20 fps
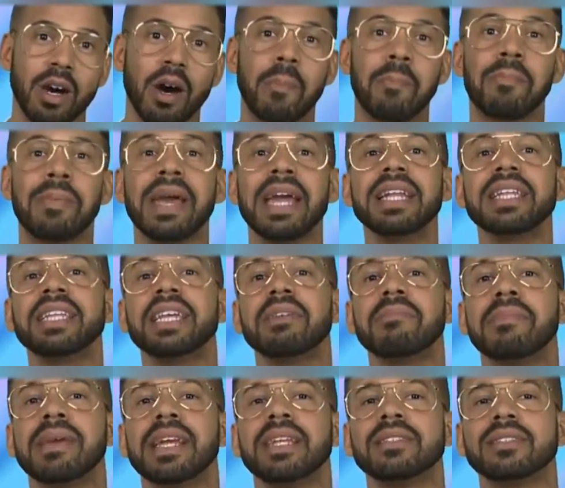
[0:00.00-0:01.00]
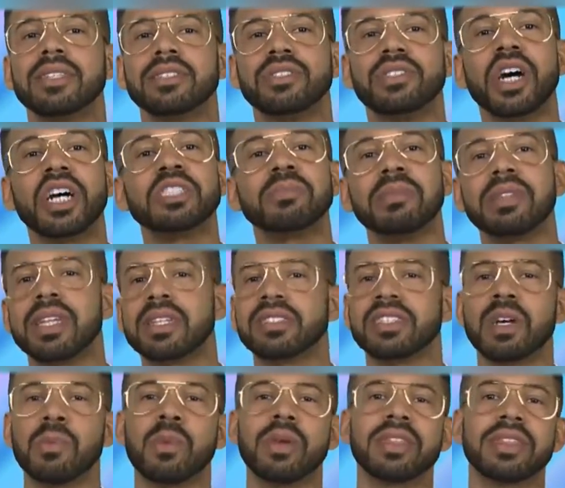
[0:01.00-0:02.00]
Opinion means a judgment that
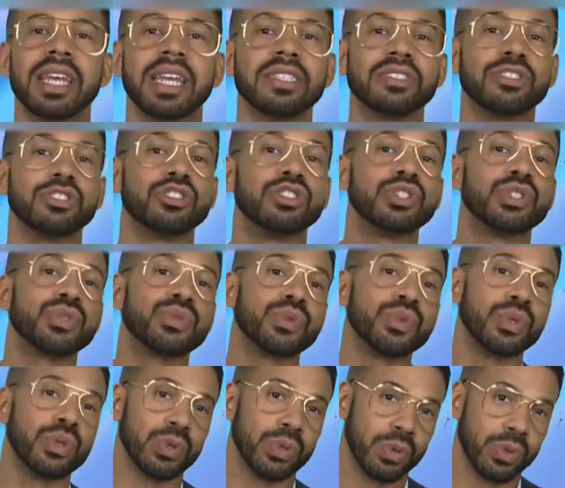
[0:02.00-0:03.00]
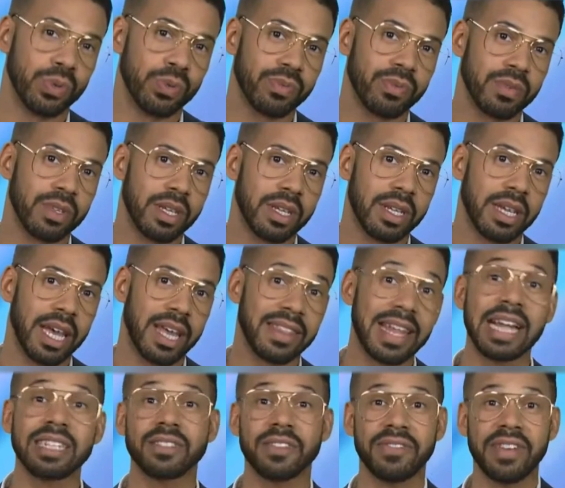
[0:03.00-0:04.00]
someone thinks is true.
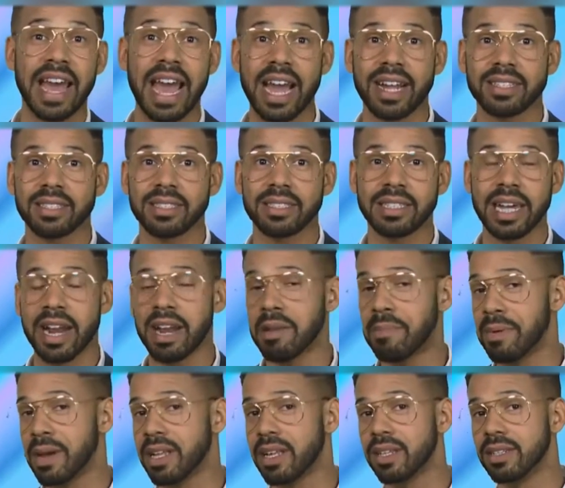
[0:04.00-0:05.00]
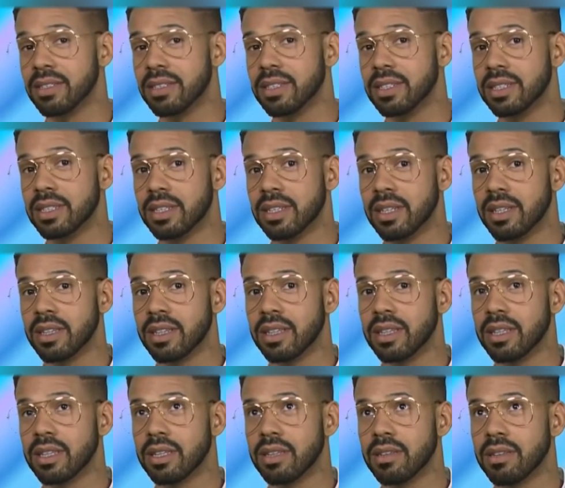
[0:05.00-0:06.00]
And that's a fact, not an opinion.
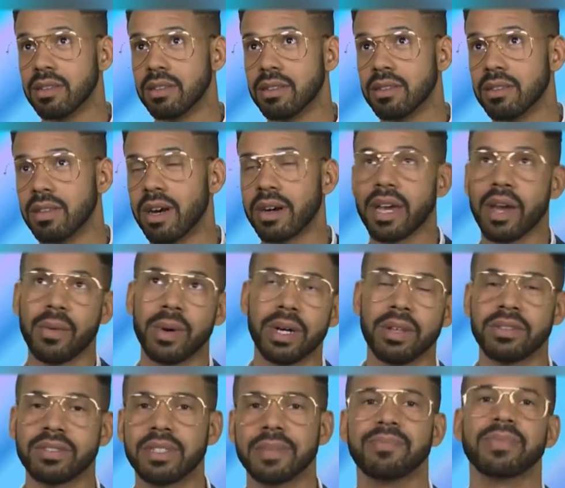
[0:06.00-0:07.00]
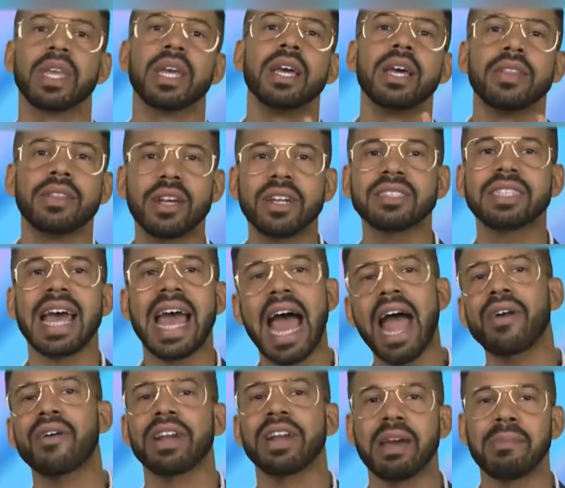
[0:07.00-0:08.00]
Okay, well, see, there's the
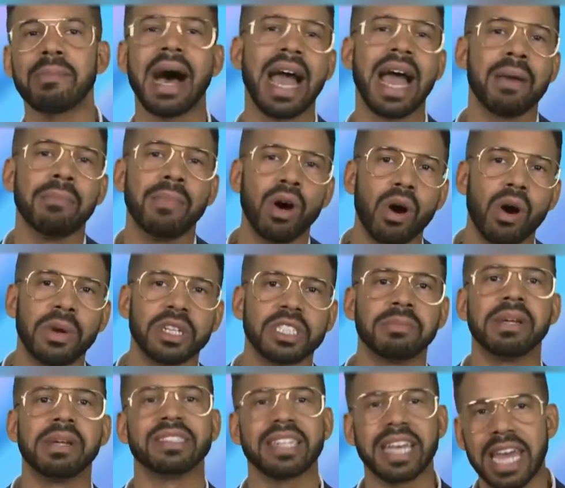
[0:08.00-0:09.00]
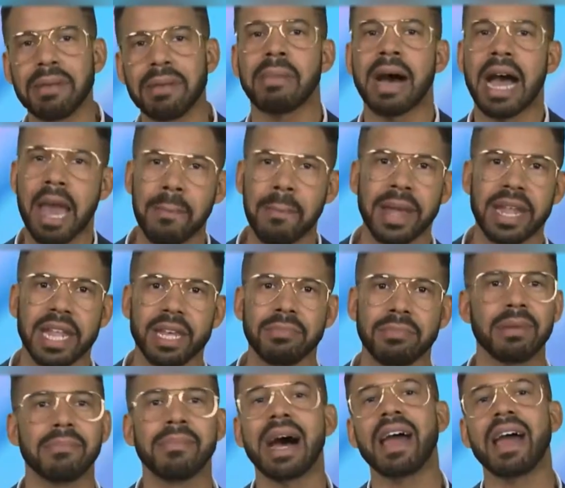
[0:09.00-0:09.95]
acronym IMO, which means in my opinion. But